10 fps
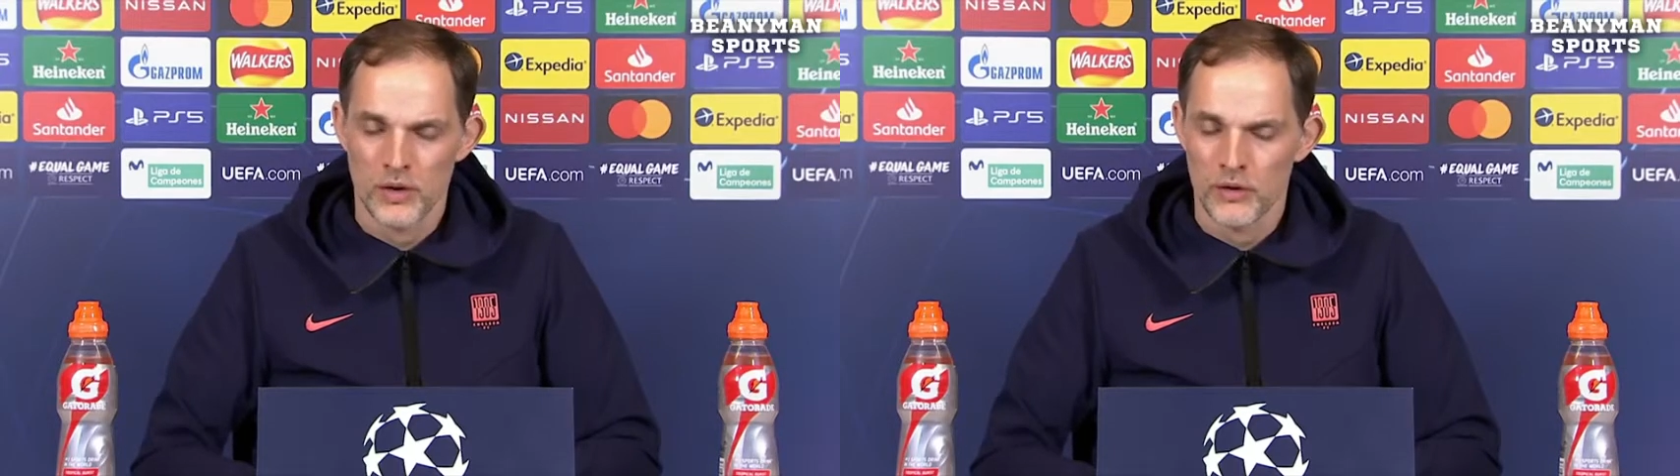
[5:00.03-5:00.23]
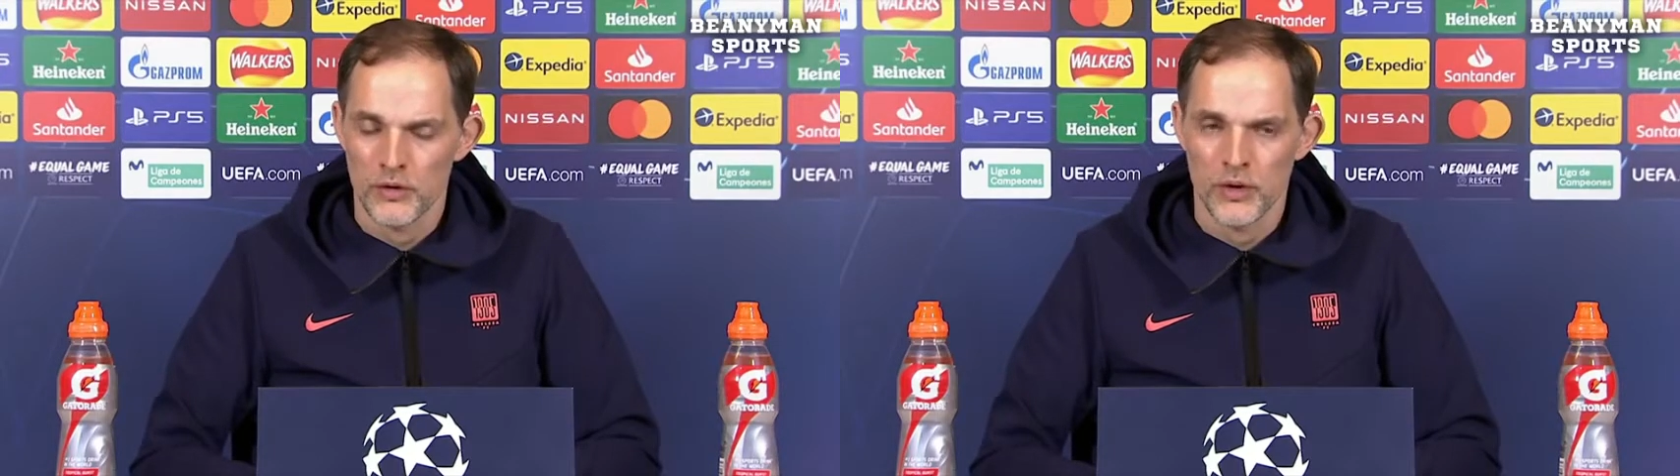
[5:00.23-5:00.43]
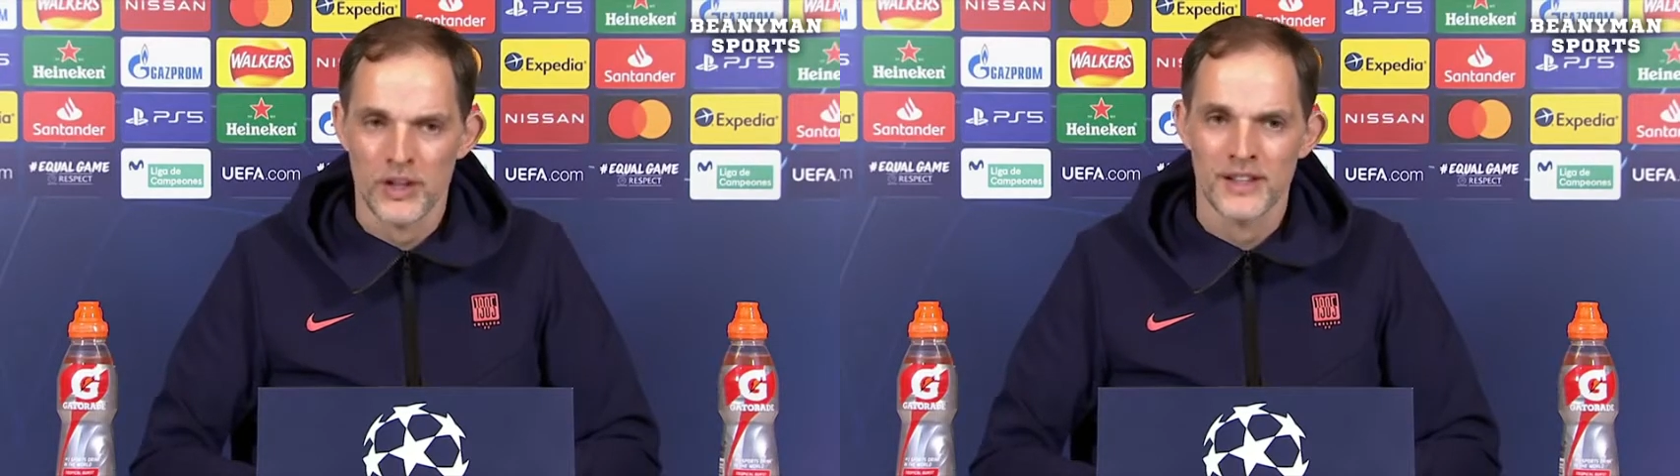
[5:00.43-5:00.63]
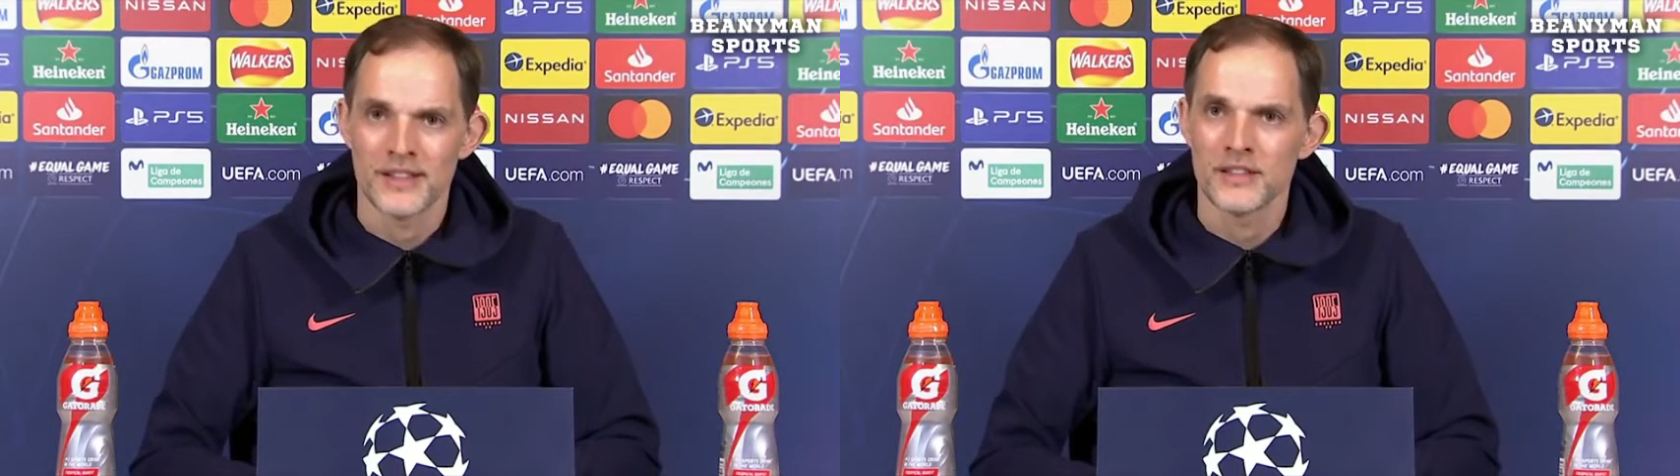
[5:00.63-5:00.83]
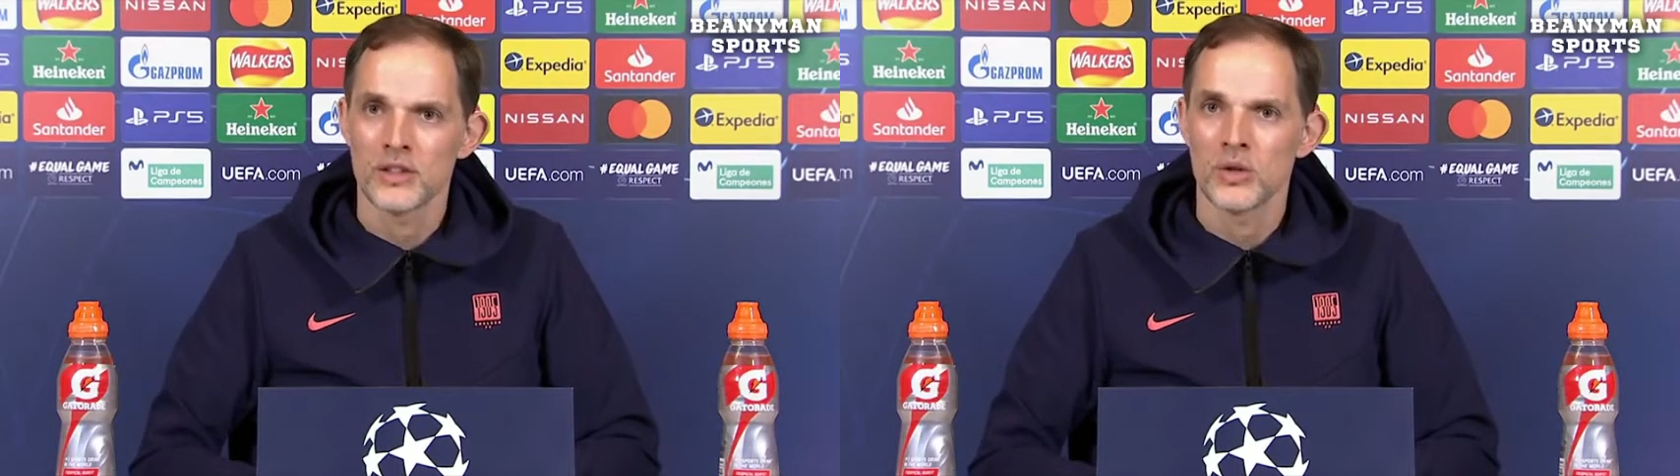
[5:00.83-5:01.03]
Jorginho
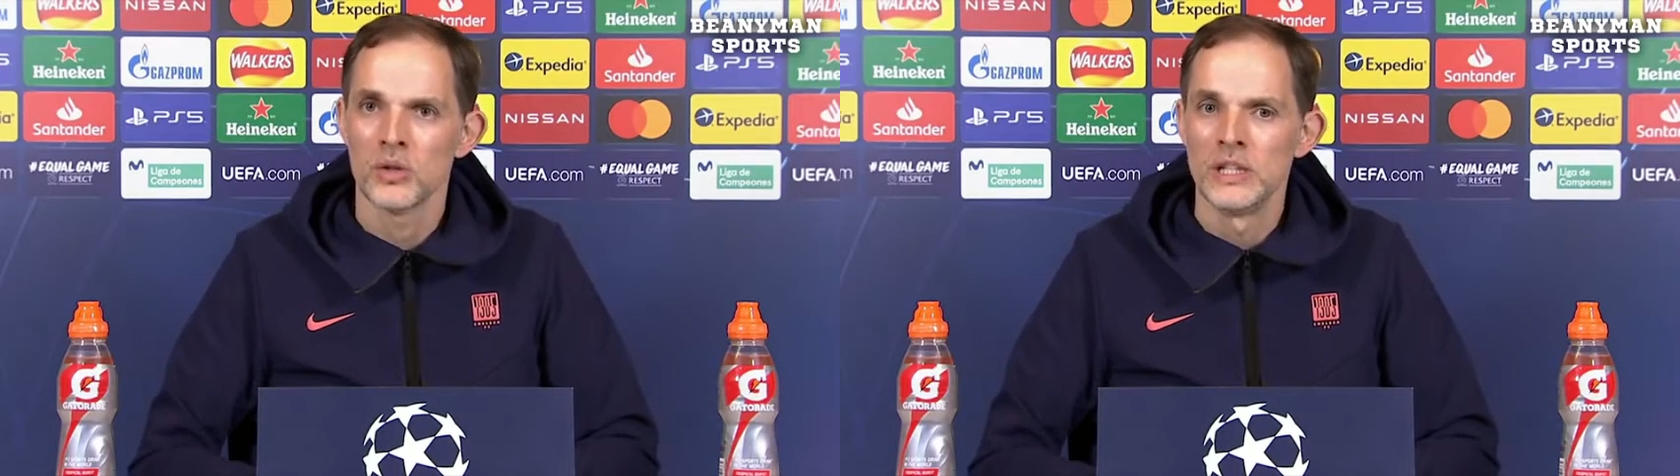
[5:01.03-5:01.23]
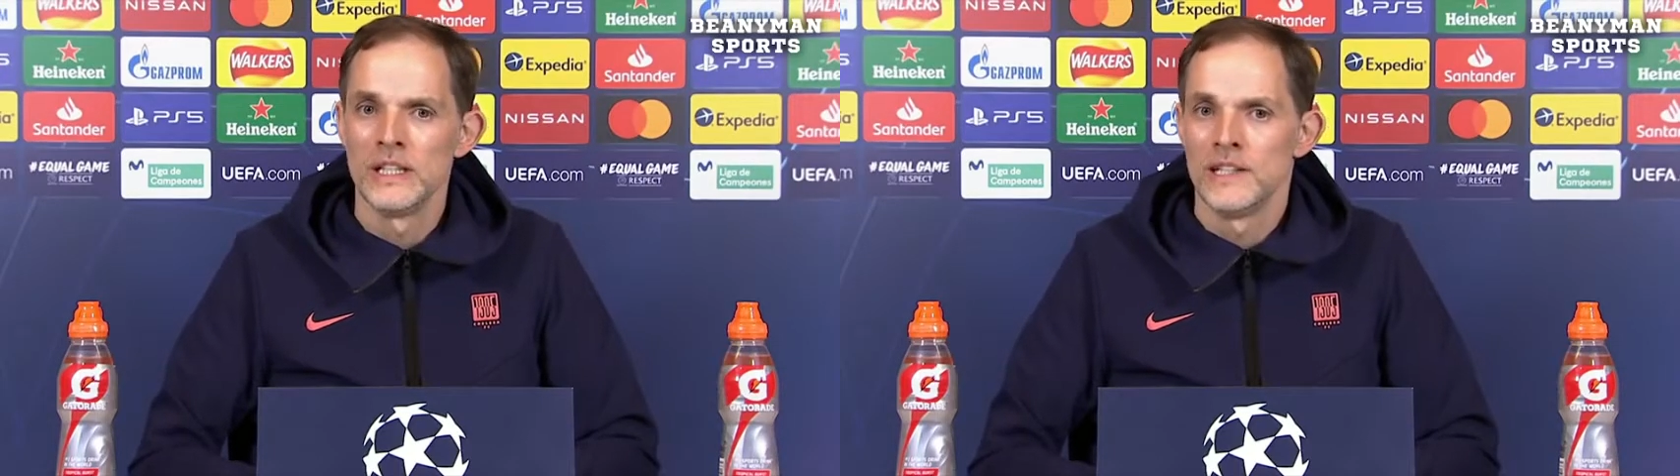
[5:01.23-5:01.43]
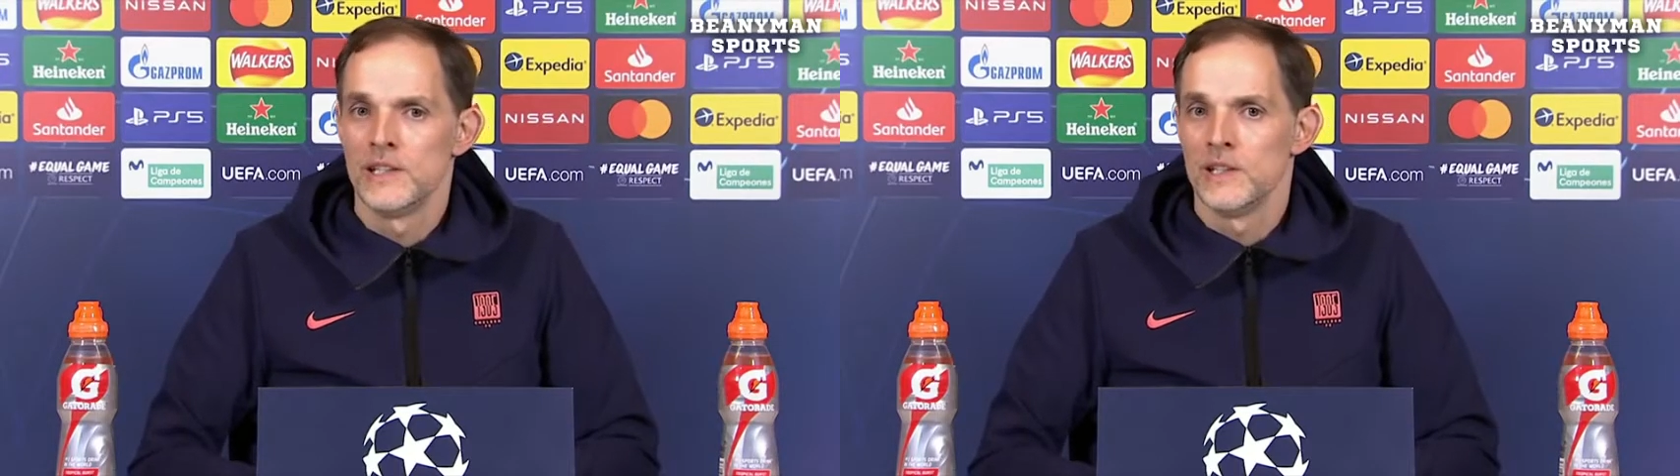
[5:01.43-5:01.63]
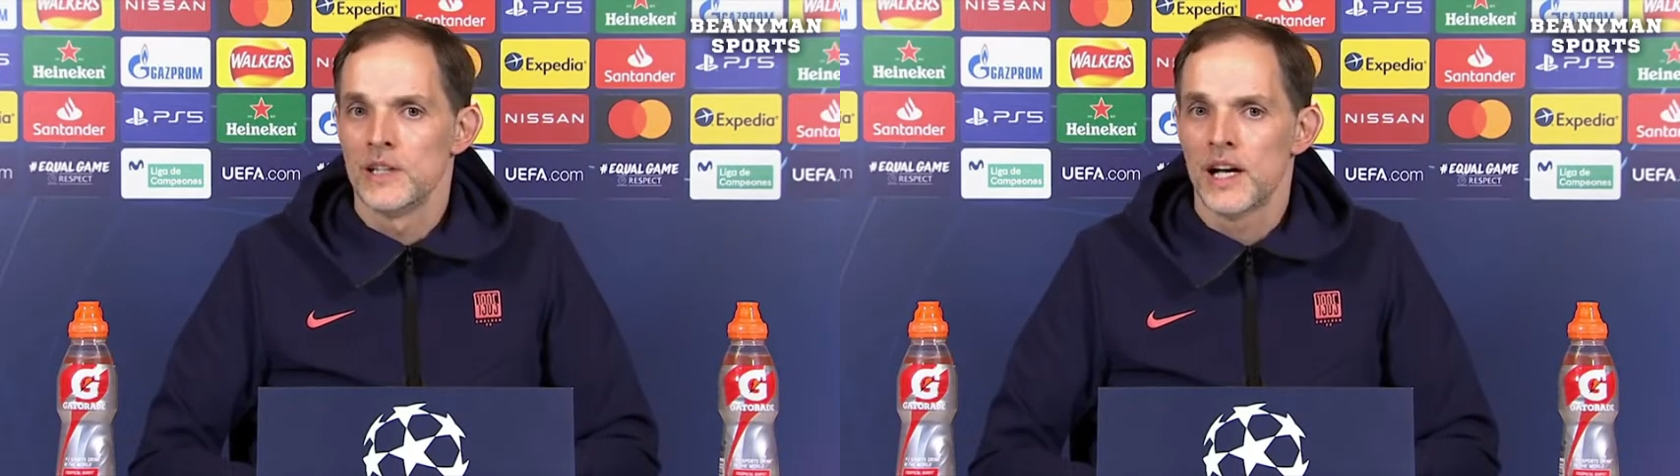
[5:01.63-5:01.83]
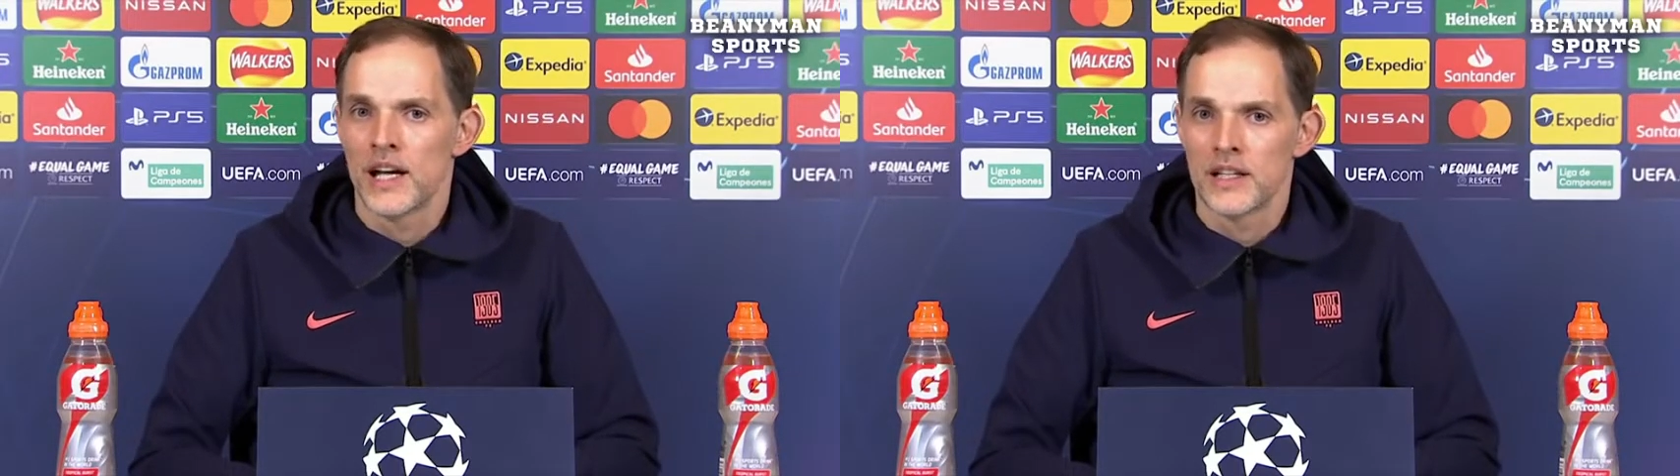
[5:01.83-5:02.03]
and Kante extremely fatigued.